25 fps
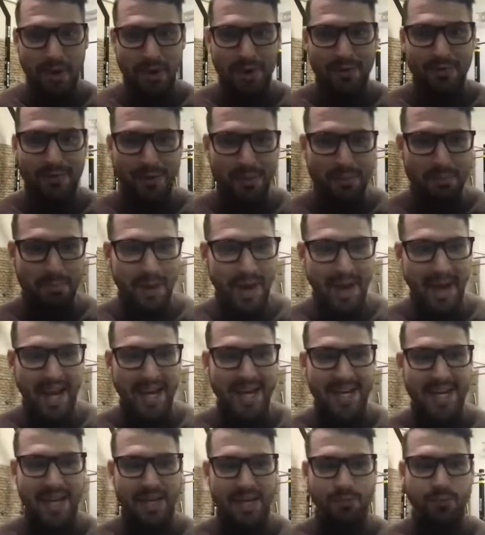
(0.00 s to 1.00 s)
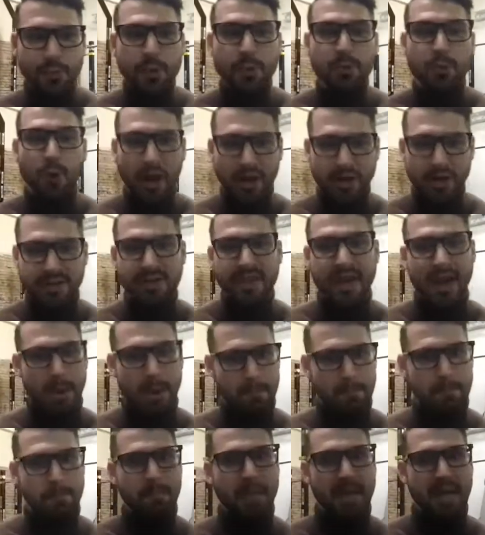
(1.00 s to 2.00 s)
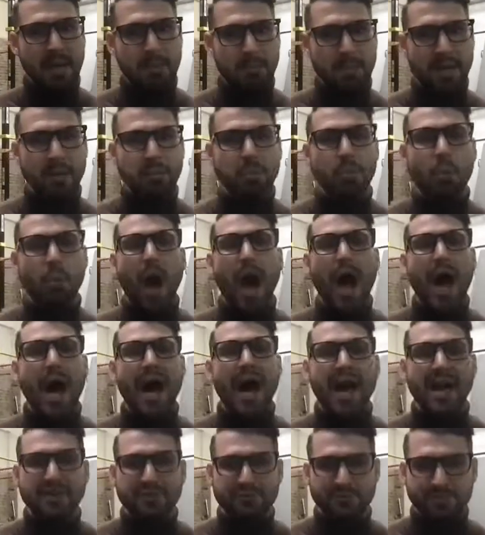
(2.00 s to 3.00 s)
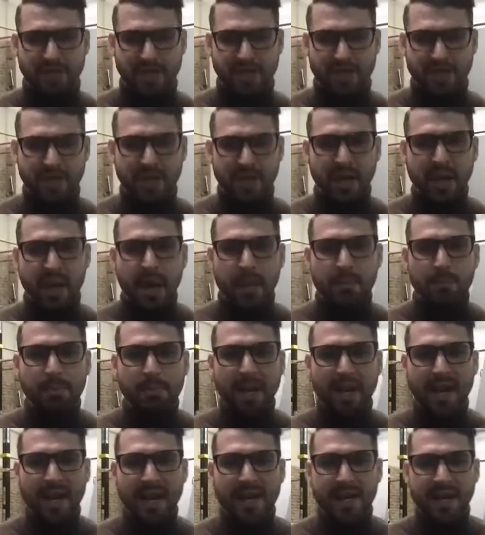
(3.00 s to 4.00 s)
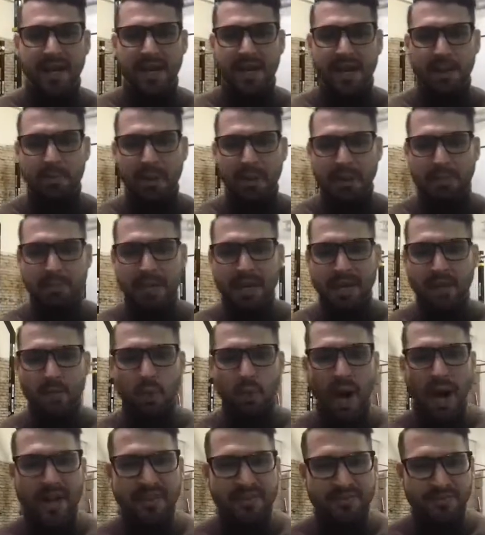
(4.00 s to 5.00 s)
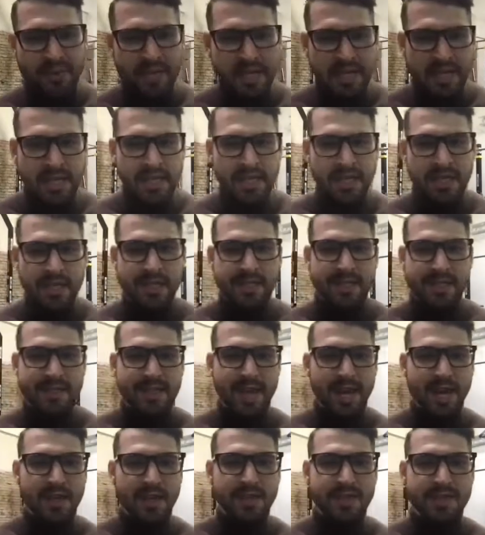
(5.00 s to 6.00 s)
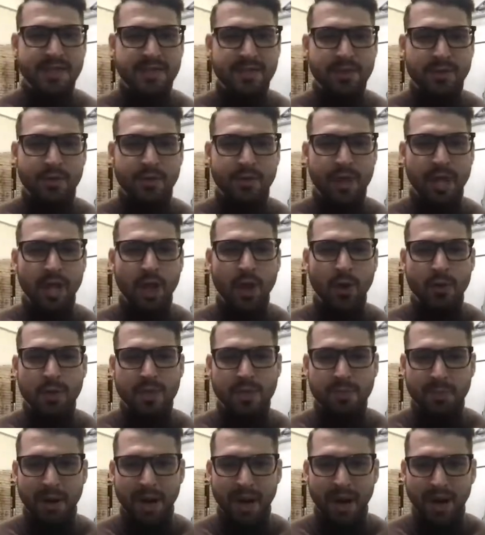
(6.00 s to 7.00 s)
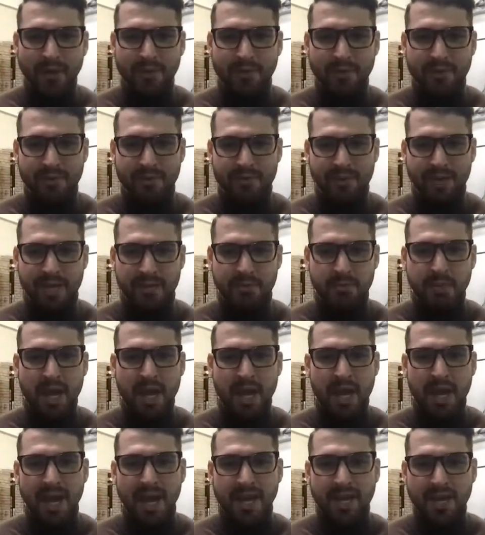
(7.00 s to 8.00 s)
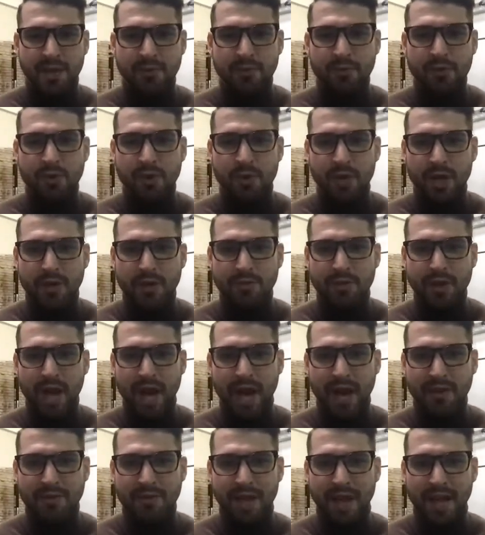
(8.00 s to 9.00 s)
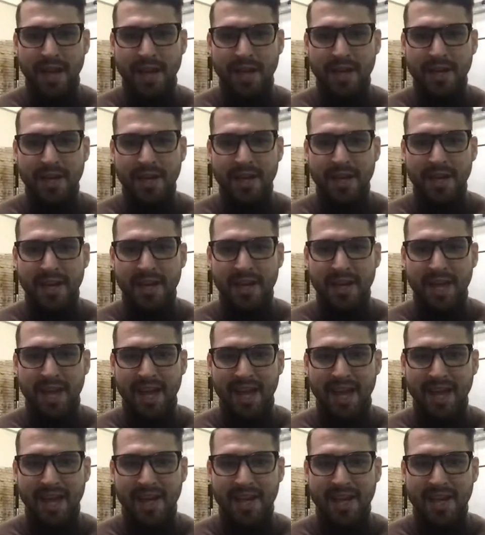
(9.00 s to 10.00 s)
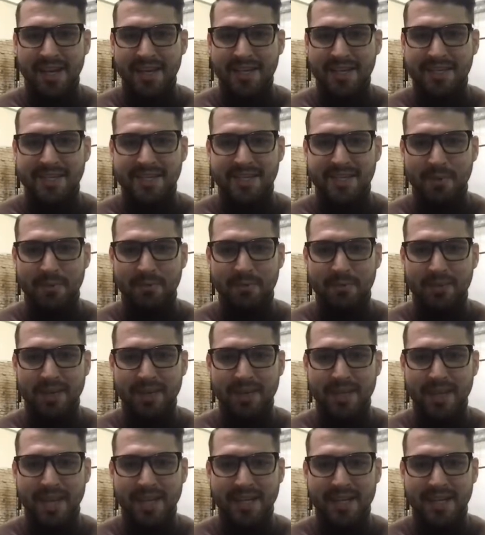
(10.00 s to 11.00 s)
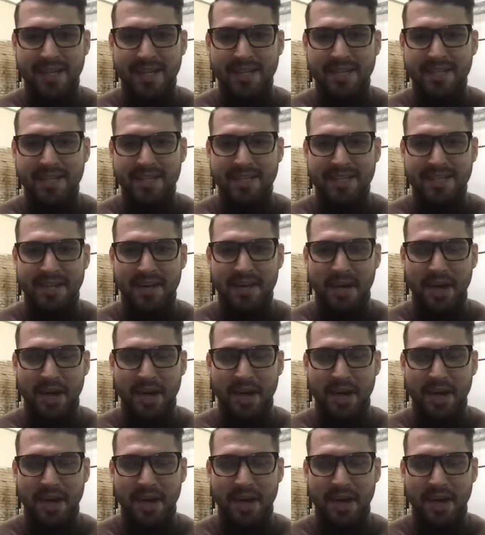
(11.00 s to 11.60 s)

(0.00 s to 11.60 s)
of the back, and we want a big wide V, but a big wide V starts with the lowest part of the V. And if you have like something that is